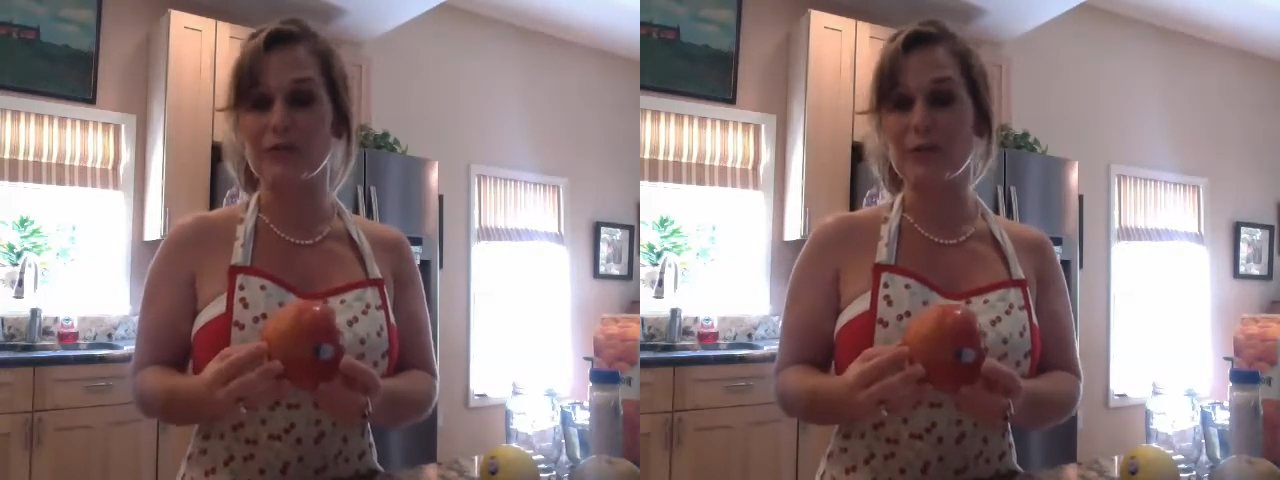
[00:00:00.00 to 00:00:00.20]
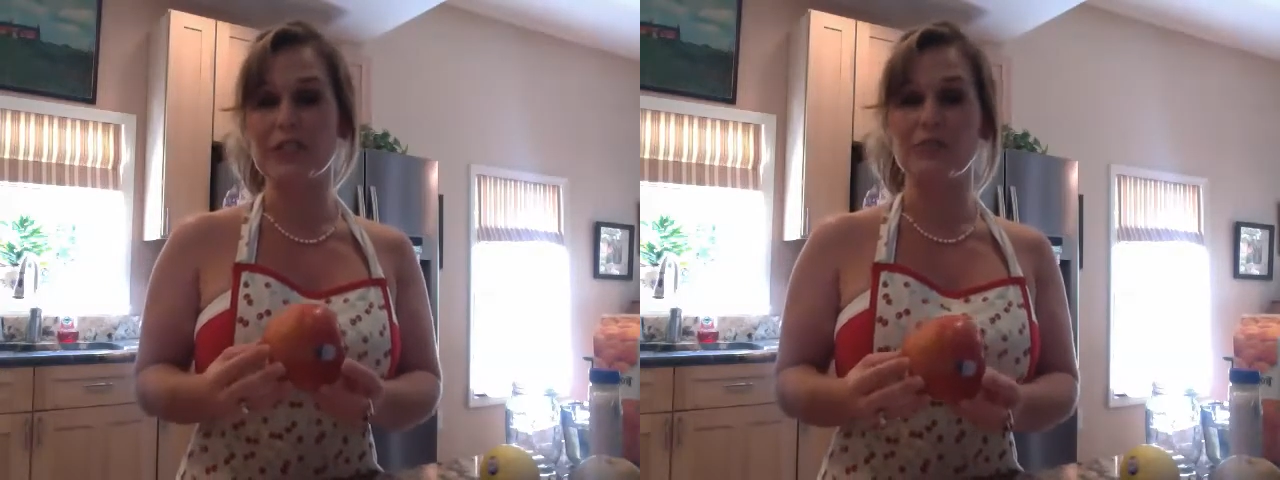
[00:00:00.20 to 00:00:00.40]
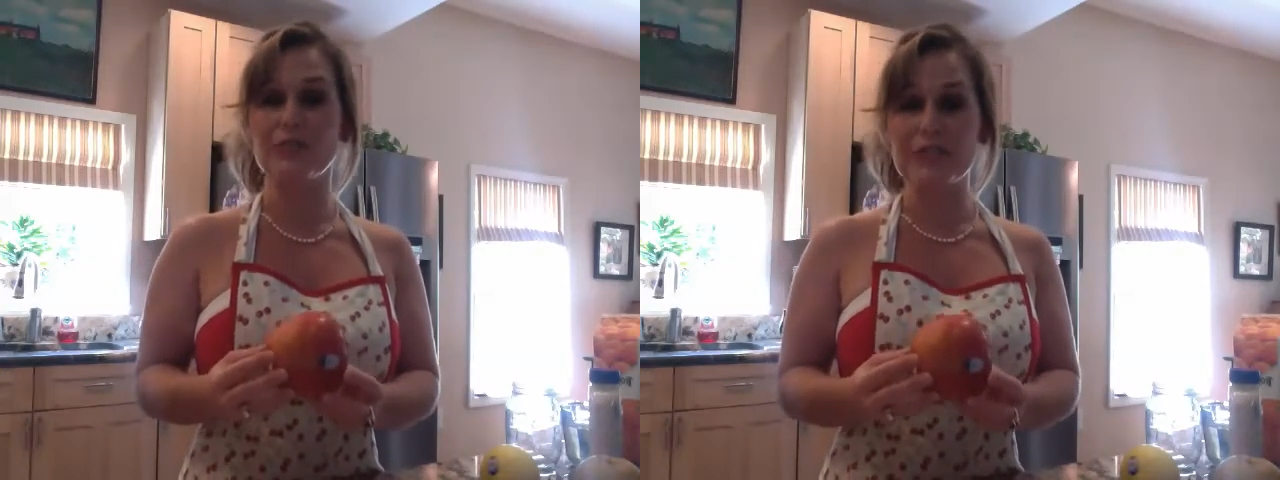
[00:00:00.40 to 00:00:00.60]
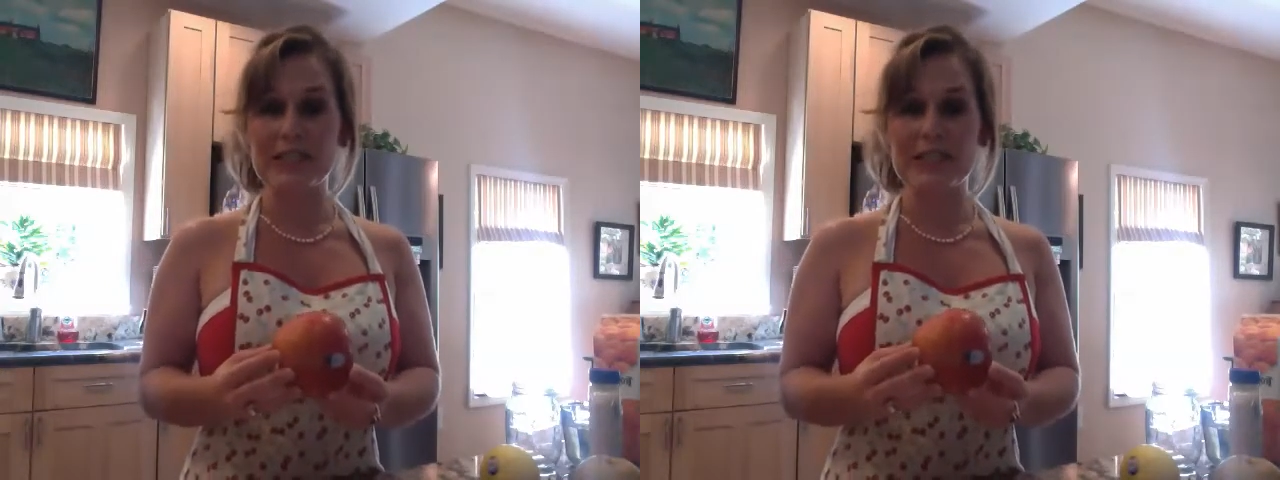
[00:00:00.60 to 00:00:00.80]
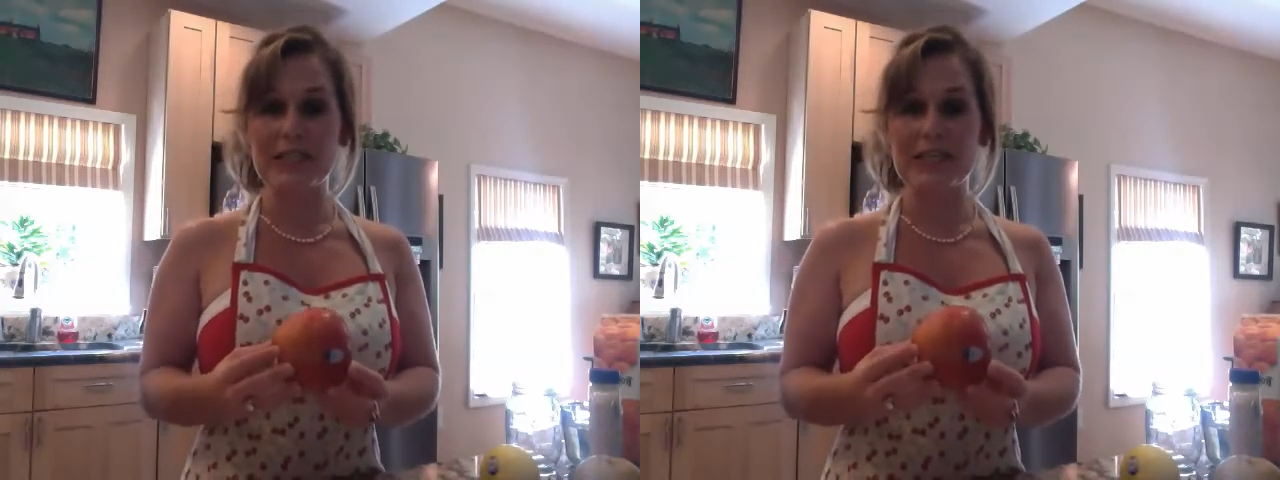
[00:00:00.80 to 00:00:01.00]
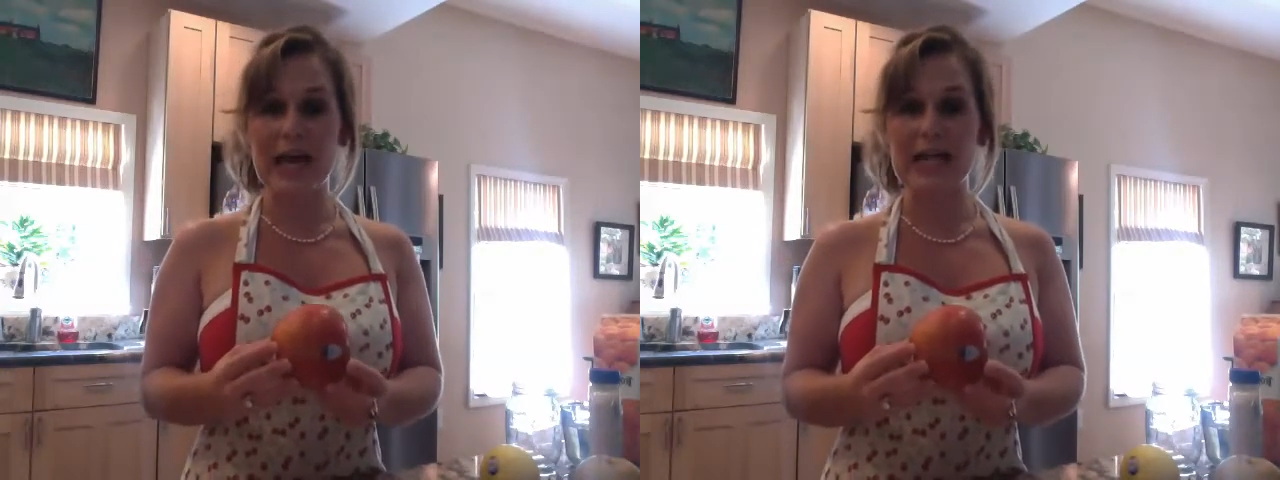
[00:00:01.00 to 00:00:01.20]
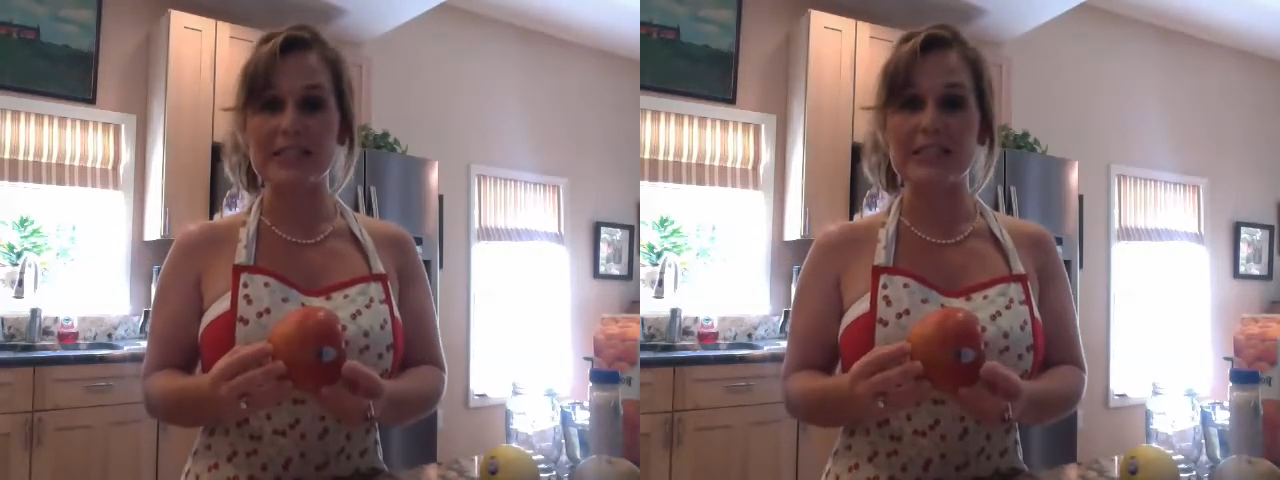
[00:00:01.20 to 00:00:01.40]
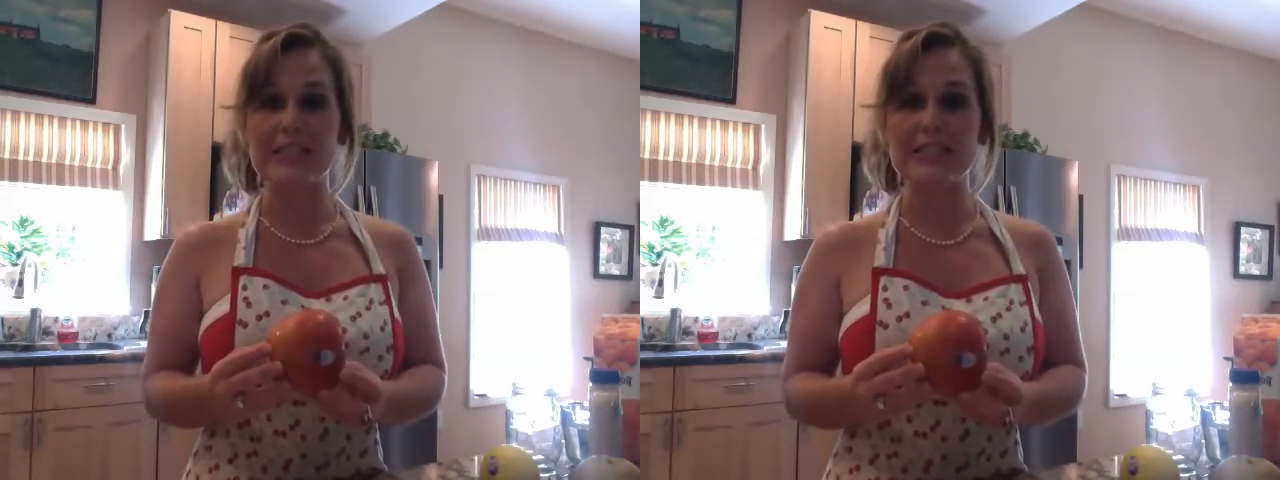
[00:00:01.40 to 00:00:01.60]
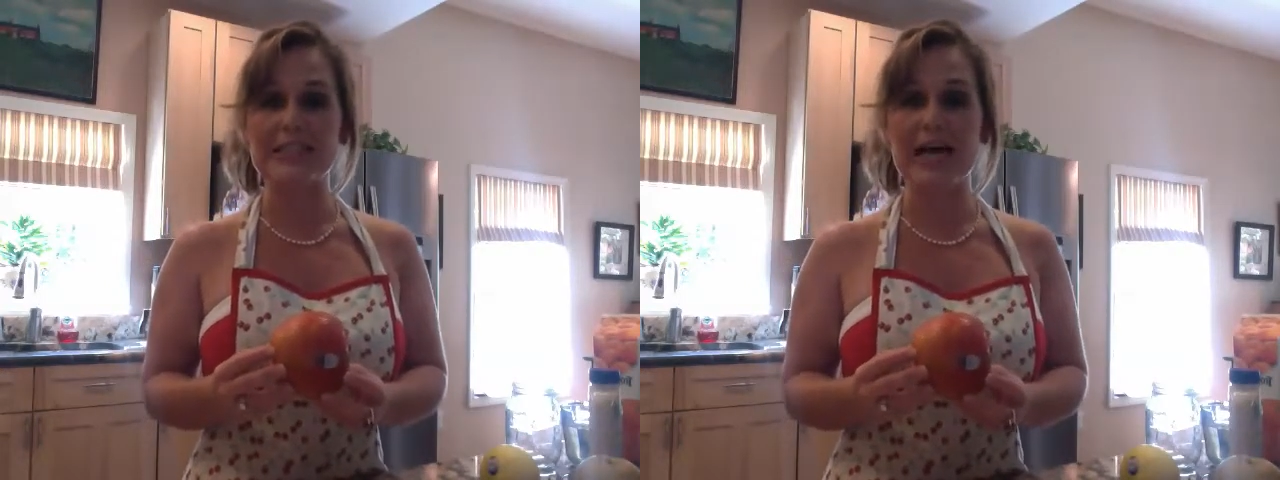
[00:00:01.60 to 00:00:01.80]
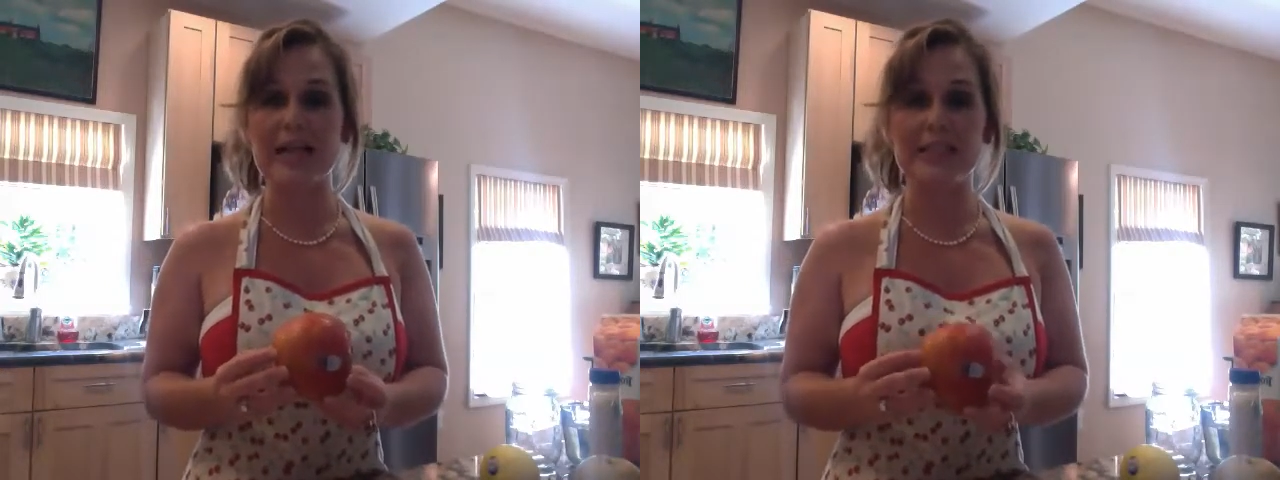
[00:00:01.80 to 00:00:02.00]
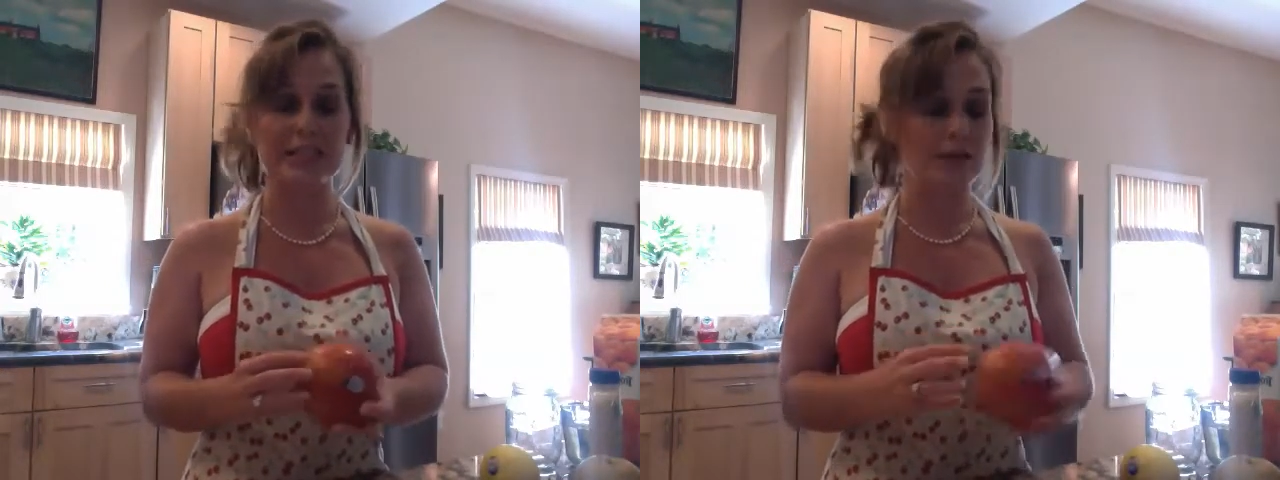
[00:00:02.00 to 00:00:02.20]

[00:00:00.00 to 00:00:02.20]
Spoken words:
which I really think adds to the salad.